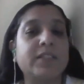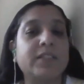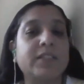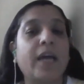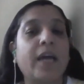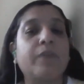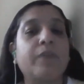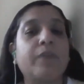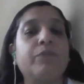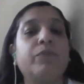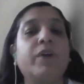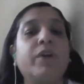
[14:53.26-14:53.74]

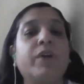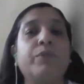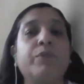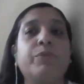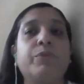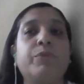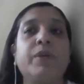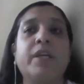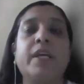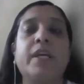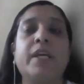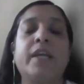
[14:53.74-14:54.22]
time where
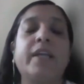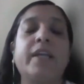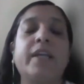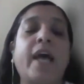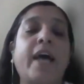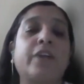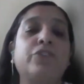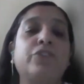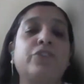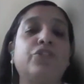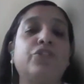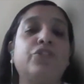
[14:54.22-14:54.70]
we can
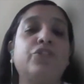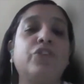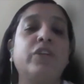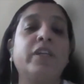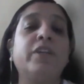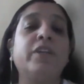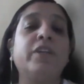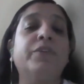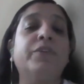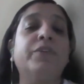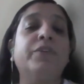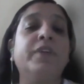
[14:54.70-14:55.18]

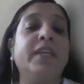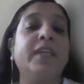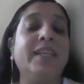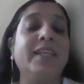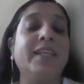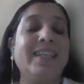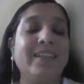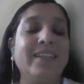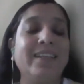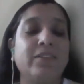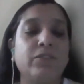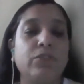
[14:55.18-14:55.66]
actually
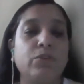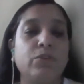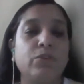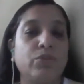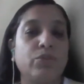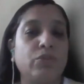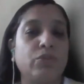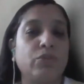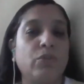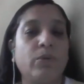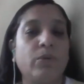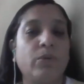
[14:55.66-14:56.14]
release
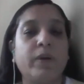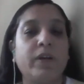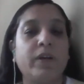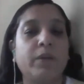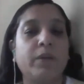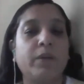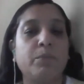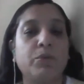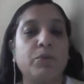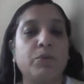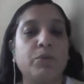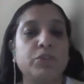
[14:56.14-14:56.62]
those lower
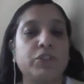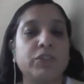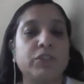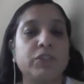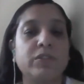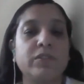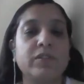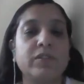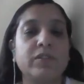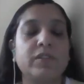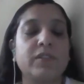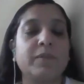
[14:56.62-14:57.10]

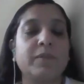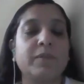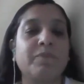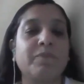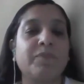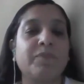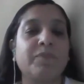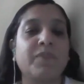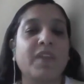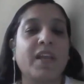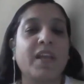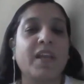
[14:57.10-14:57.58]
emotions
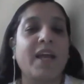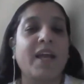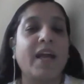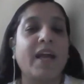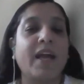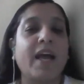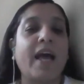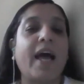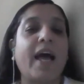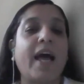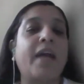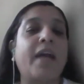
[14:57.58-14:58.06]

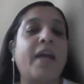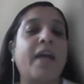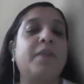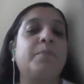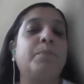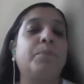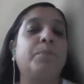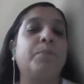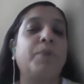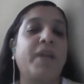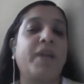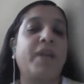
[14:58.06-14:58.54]
and
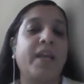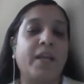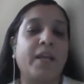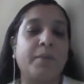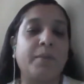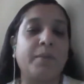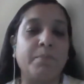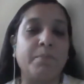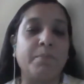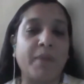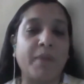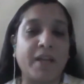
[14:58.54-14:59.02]
pray
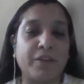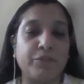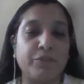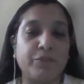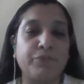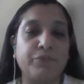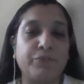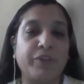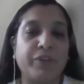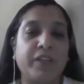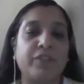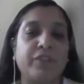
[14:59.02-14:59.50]
and
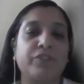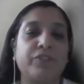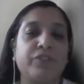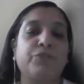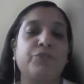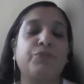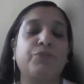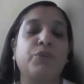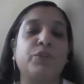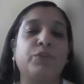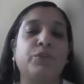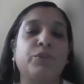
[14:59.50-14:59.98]
manifest
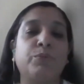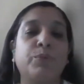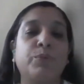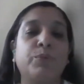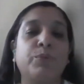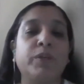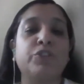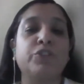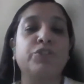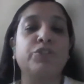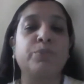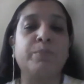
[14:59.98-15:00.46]
for the
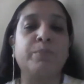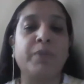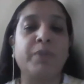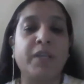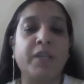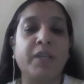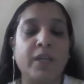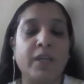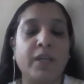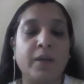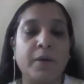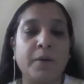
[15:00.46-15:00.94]
world to
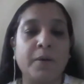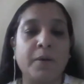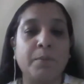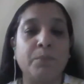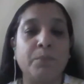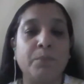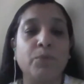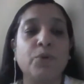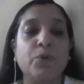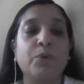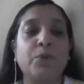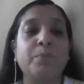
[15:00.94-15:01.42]
be a
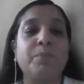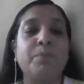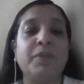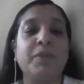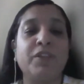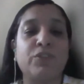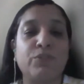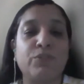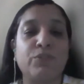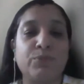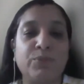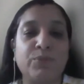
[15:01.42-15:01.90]
more
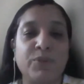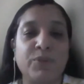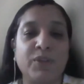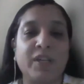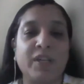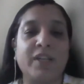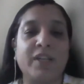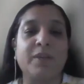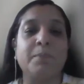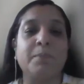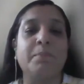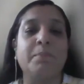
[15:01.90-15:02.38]
peaceful
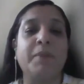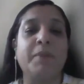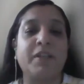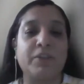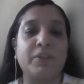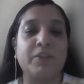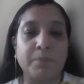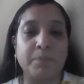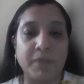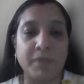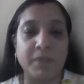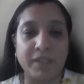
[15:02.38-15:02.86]

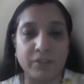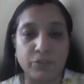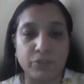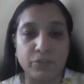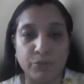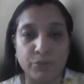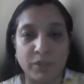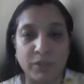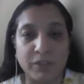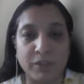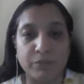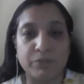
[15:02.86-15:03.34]
better place
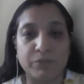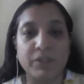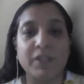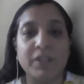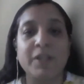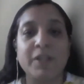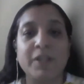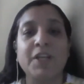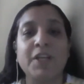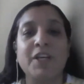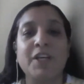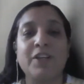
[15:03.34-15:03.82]
to live.
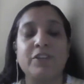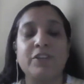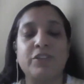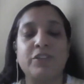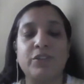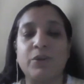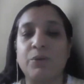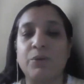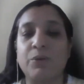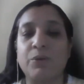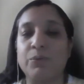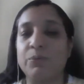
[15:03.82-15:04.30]

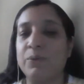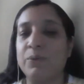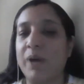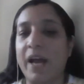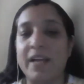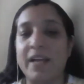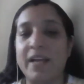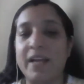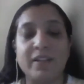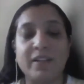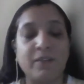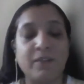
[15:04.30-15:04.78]
So
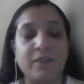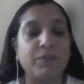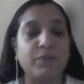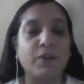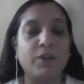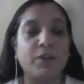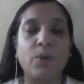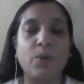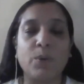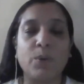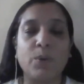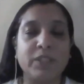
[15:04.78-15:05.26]
I think
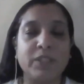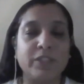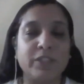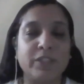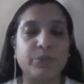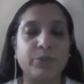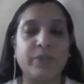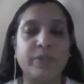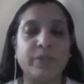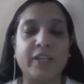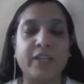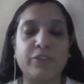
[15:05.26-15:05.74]
we all need
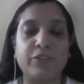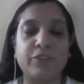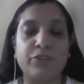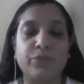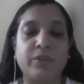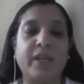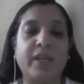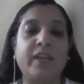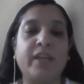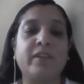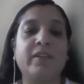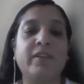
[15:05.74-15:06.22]
to get
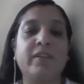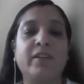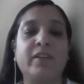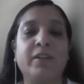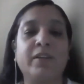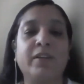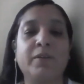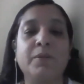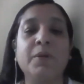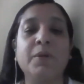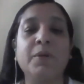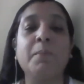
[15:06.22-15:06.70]
together
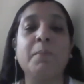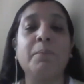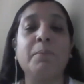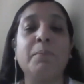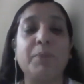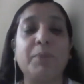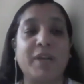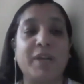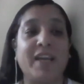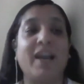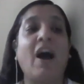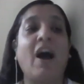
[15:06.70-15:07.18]
and
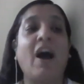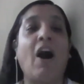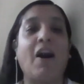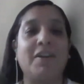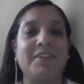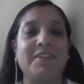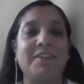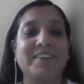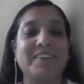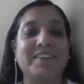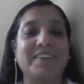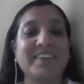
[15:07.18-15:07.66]
pray
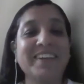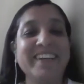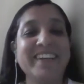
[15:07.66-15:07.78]
harder.